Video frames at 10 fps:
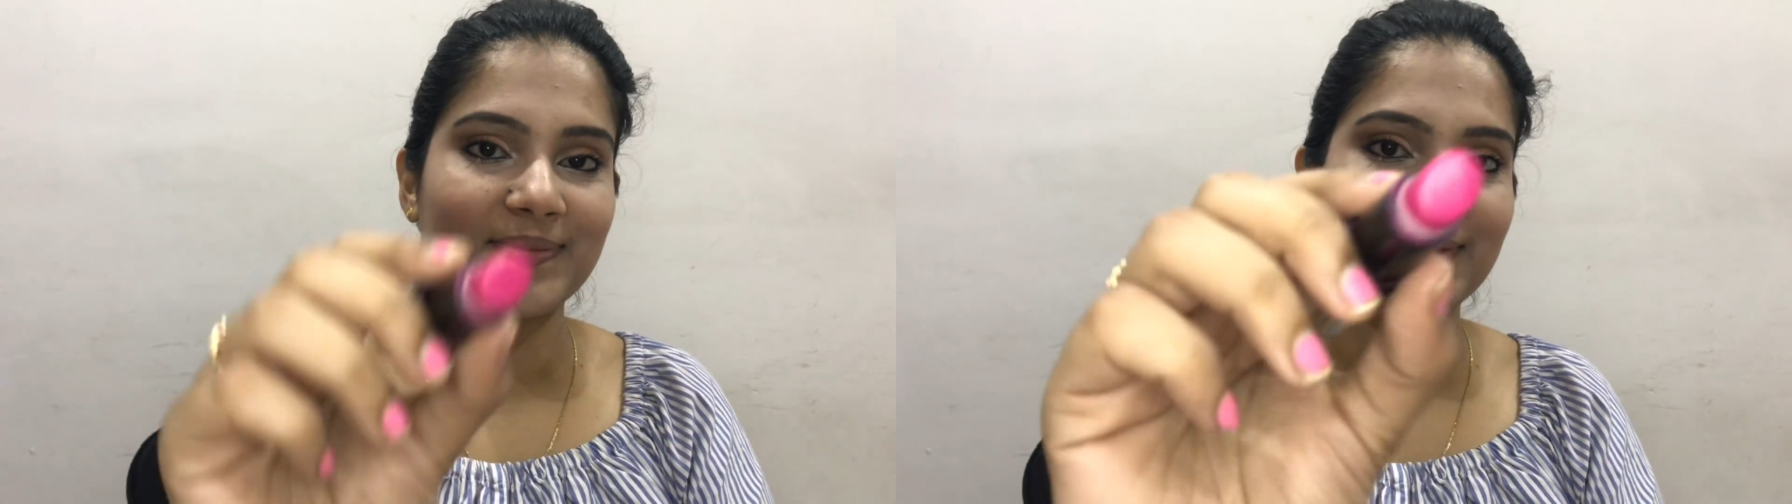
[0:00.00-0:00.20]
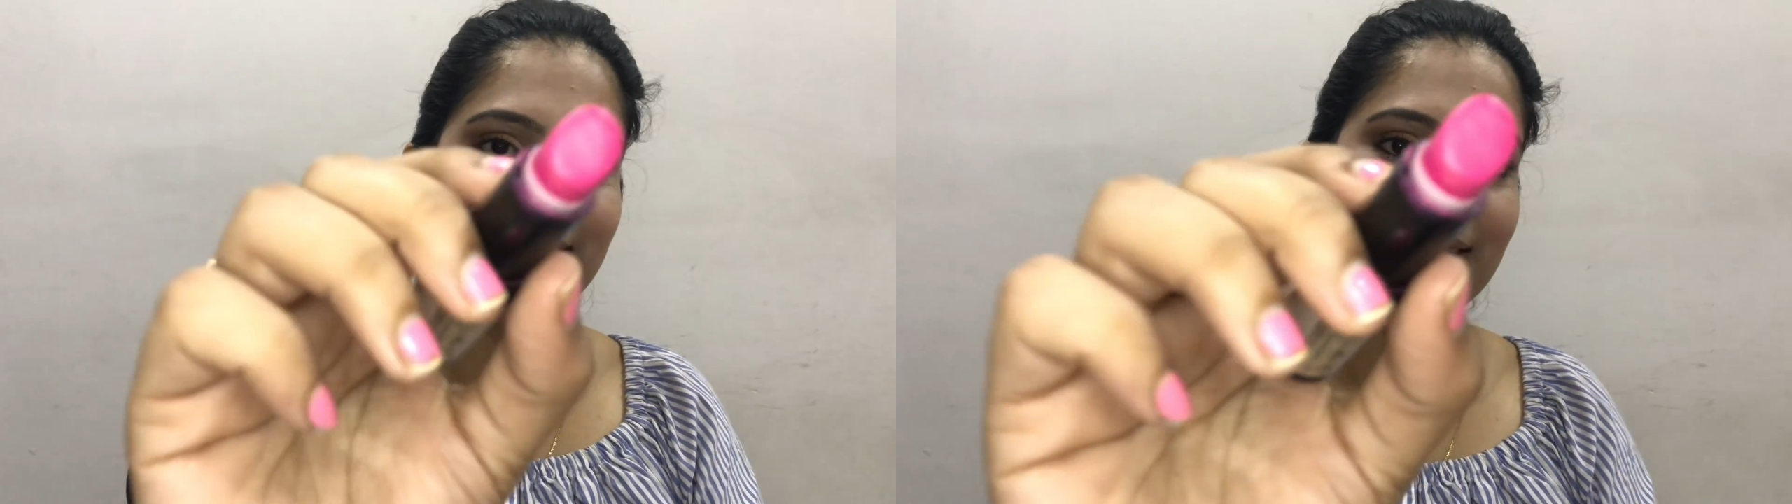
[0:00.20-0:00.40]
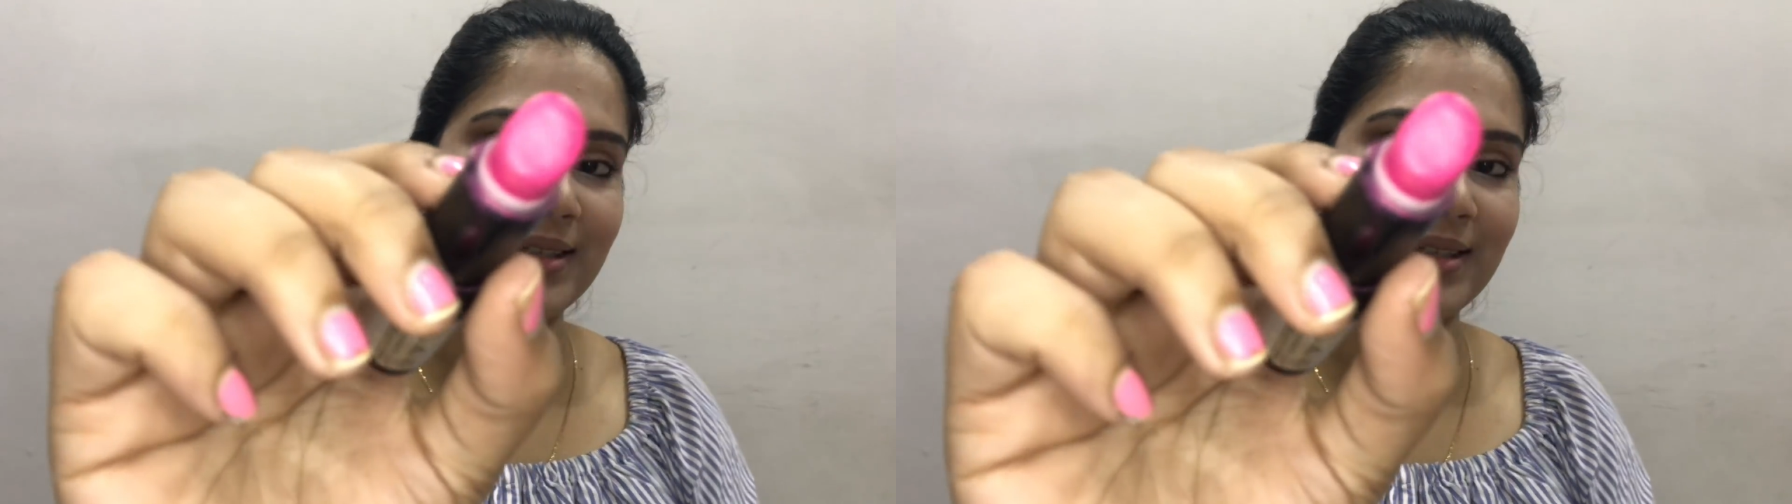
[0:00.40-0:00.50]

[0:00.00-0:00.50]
Kate